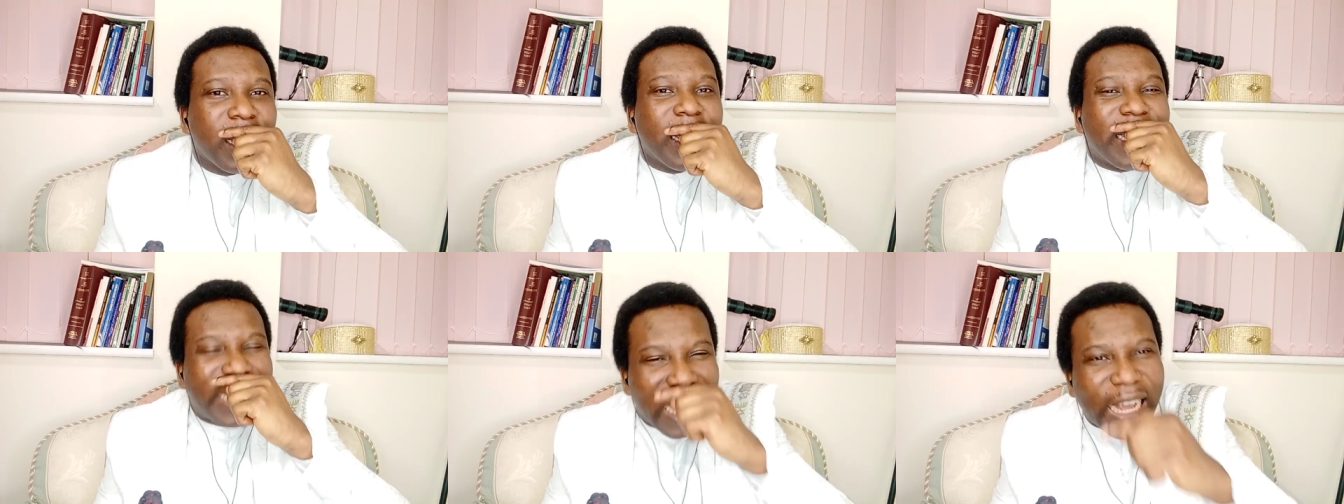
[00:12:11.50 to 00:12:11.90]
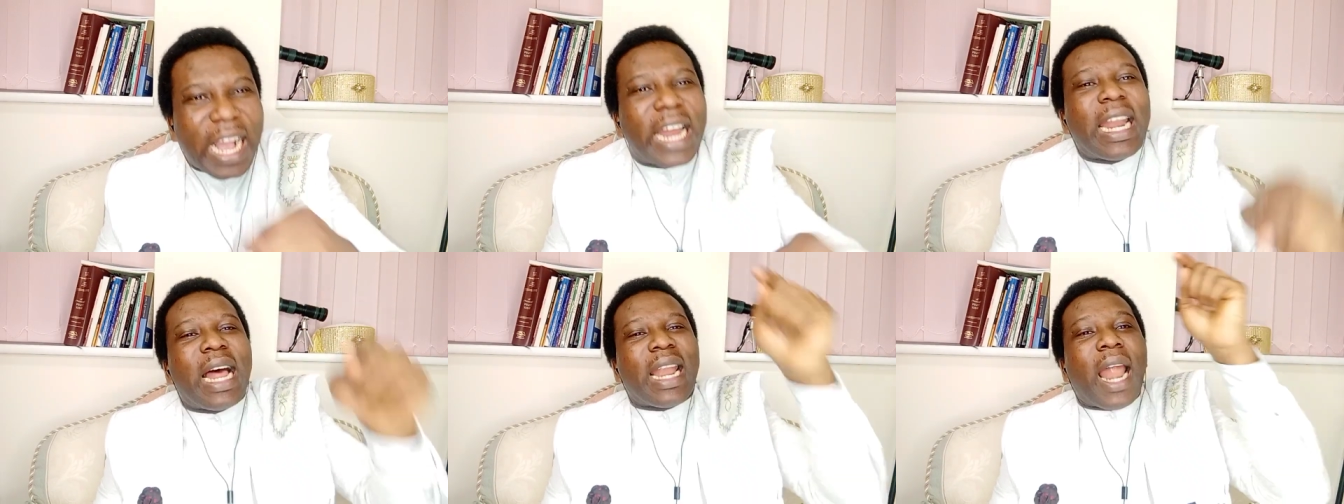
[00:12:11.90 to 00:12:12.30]
They
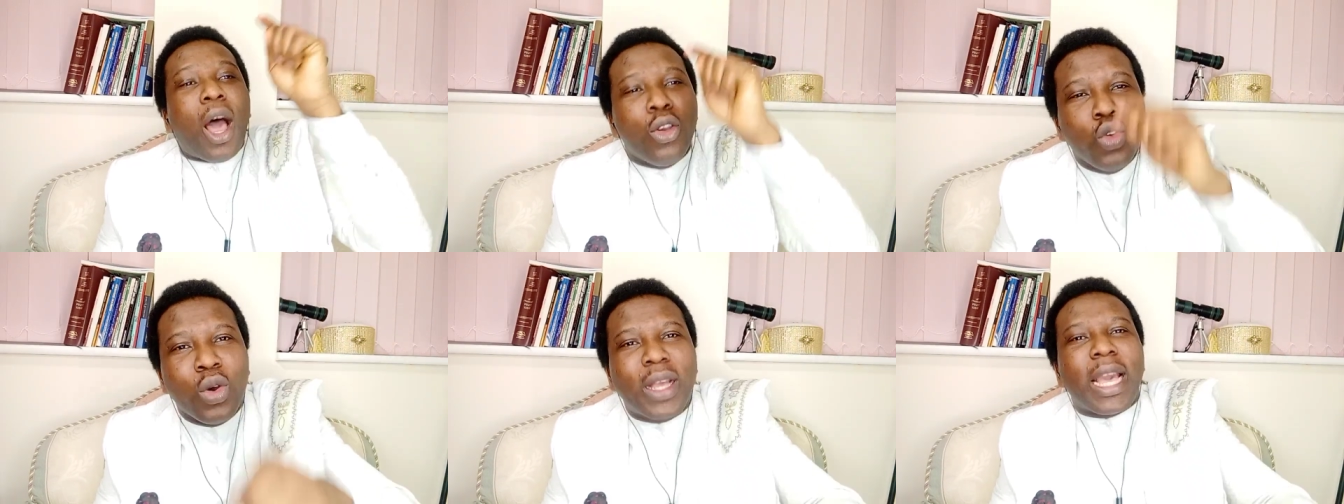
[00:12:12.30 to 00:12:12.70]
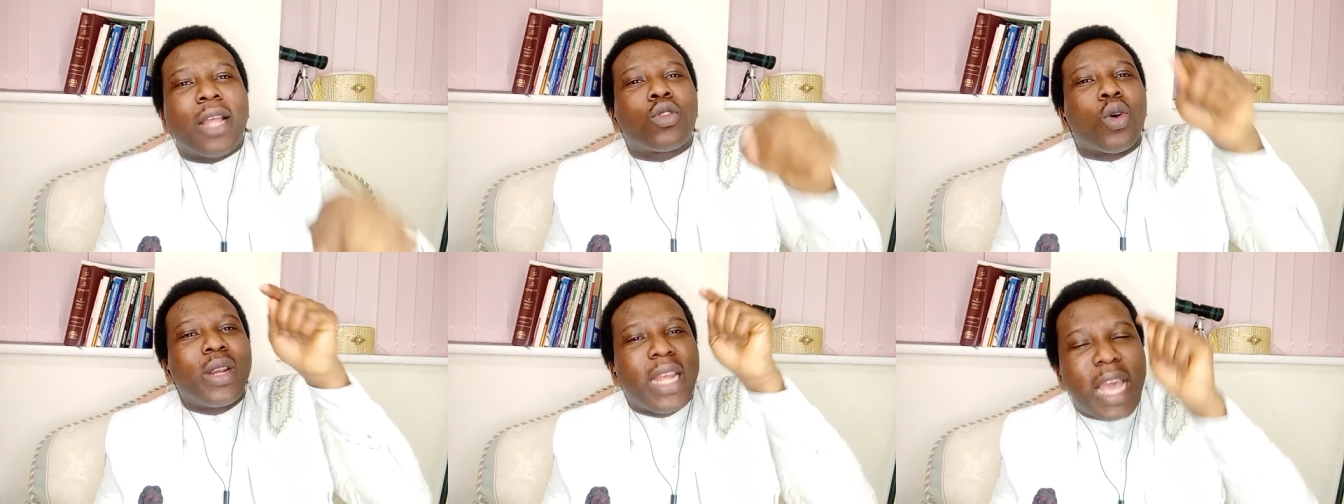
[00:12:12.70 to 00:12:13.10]
can allow you get
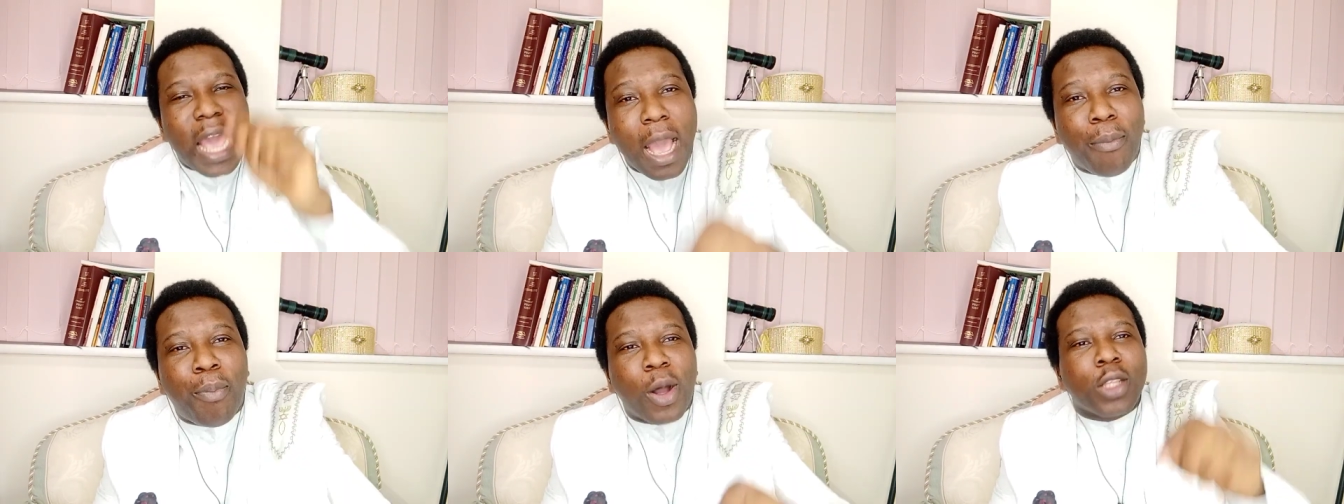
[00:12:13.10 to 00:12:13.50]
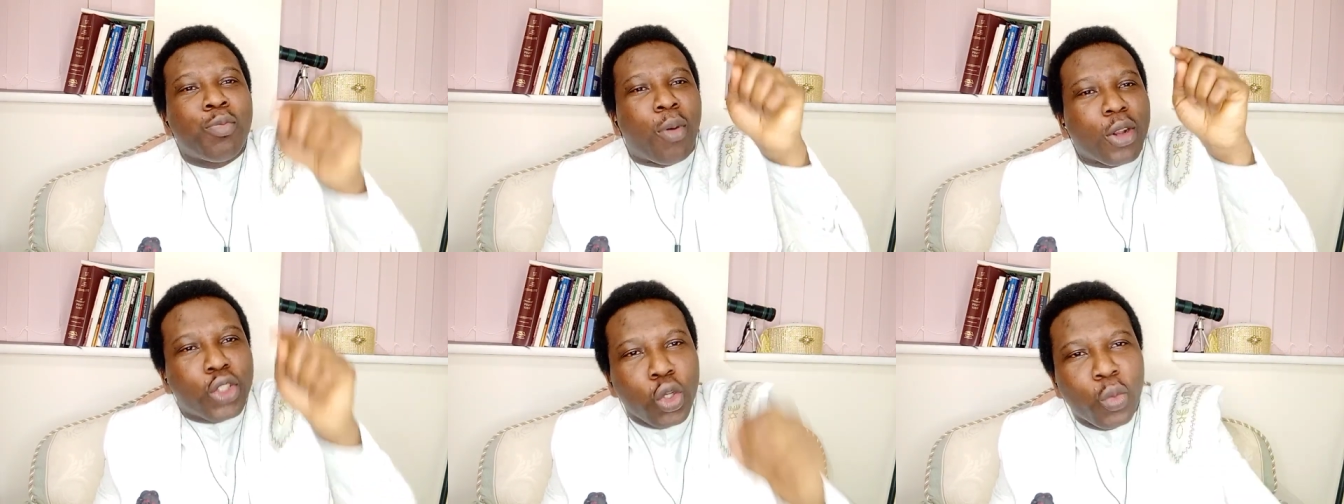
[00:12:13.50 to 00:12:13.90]
to the airport,
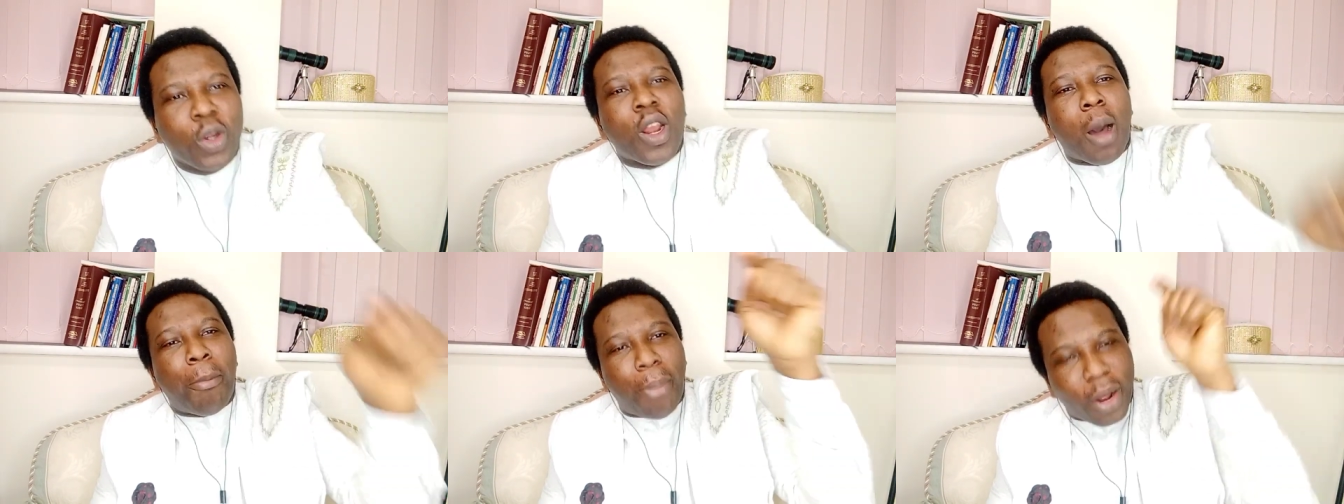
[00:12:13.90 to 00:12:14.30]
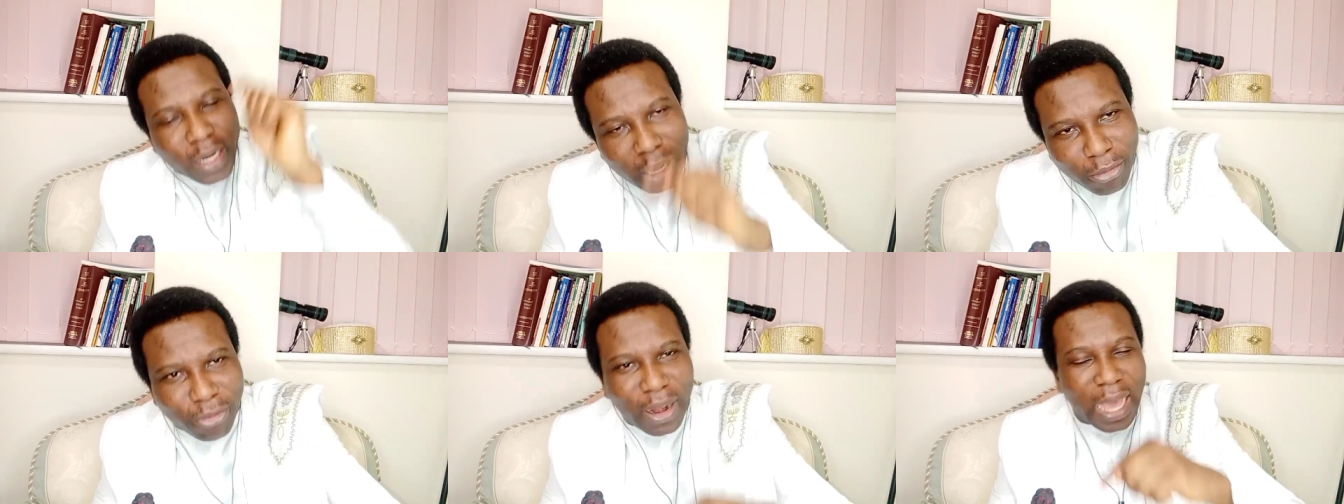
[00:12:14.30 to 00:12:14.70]
but you will not board
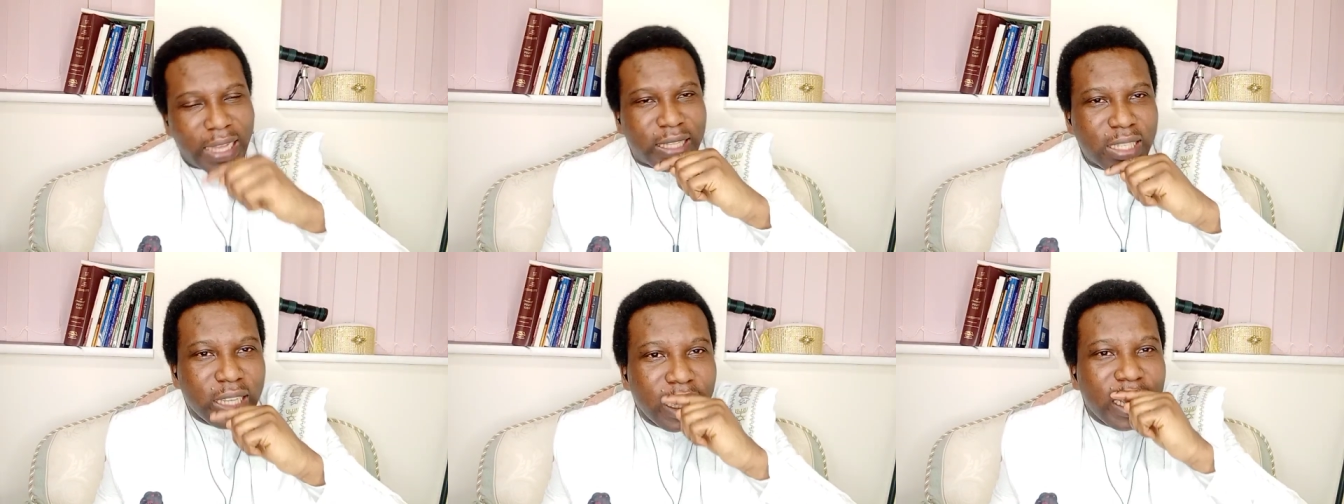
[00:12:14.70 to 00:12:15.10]
the flight.